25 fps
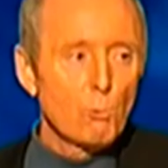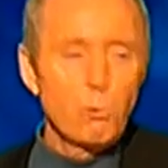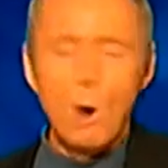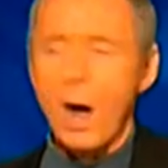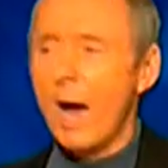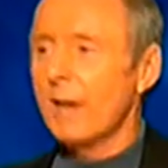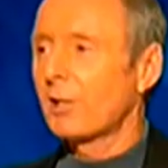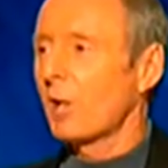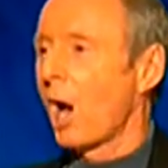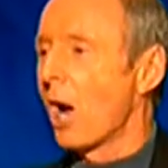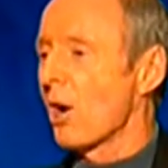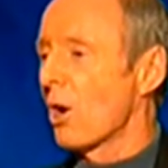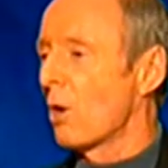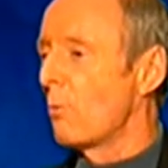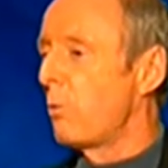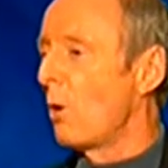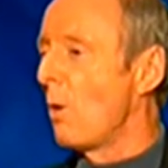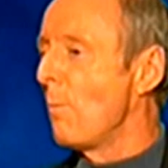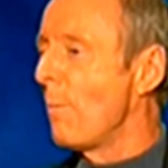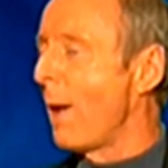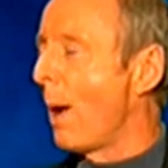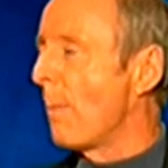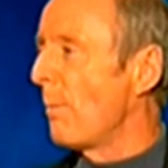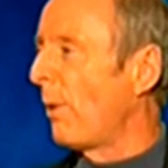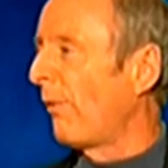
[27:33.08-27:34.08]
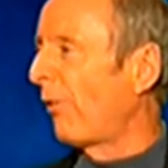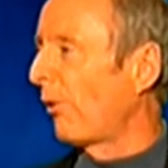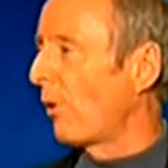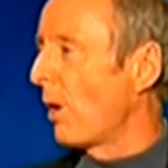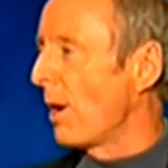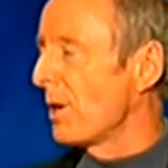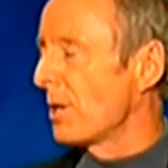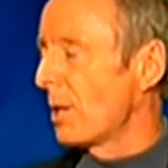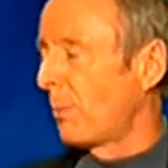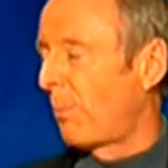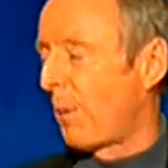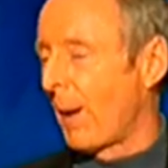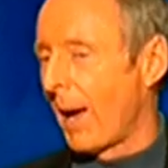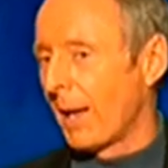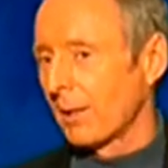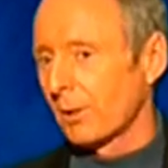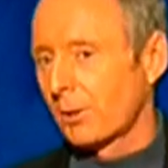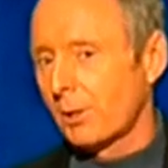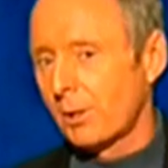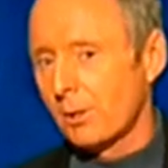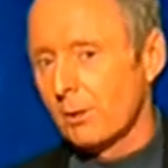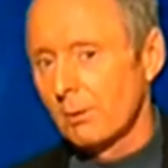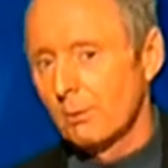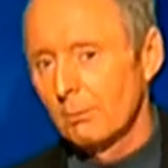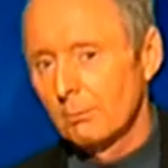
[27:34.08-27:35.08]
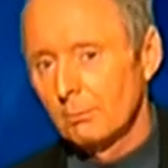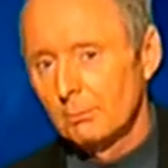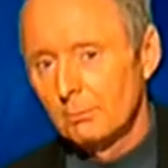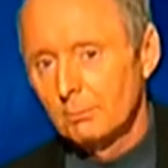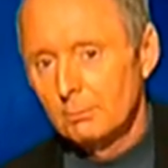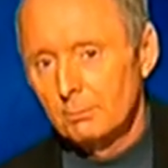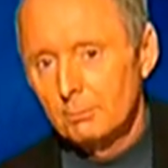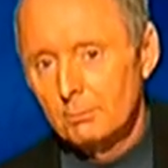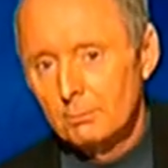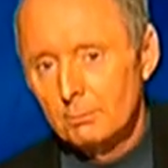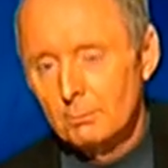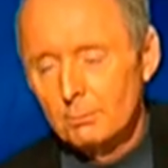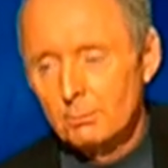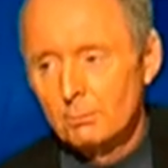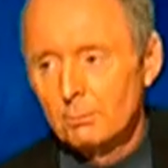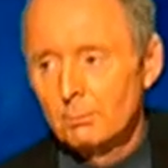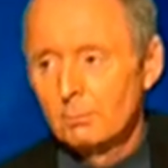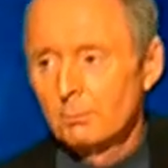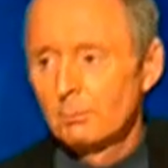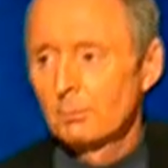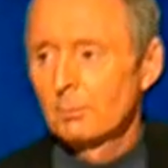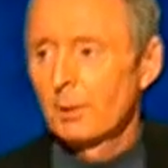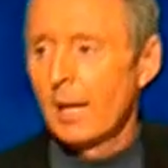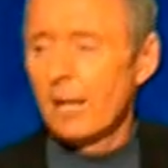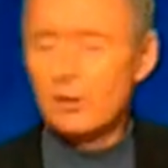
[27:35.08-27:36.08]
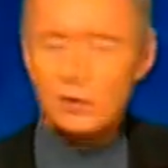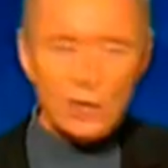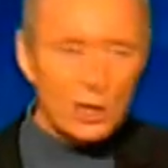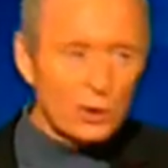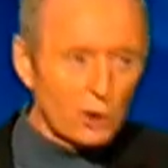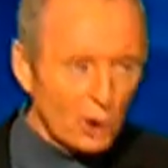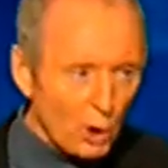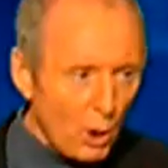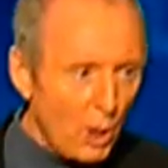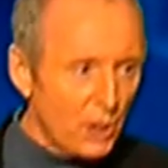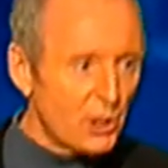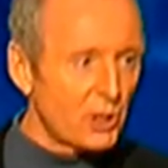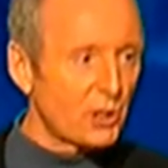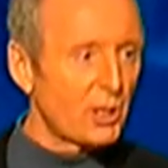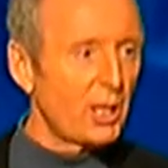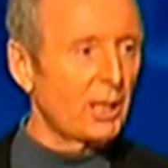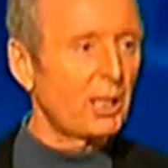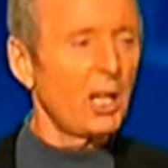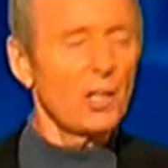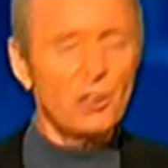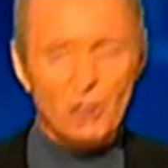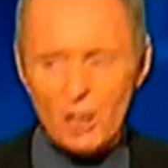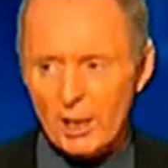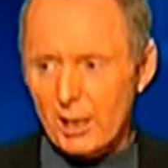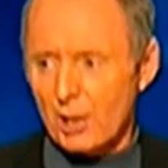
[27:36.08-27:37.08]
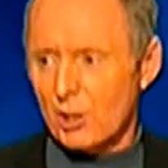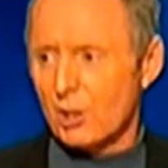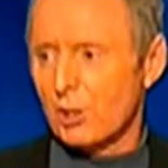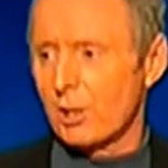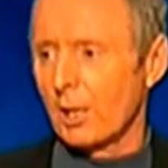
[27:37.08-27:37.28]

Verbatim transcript: Right Honourable Member for Underpants. it's a joystick, a jigger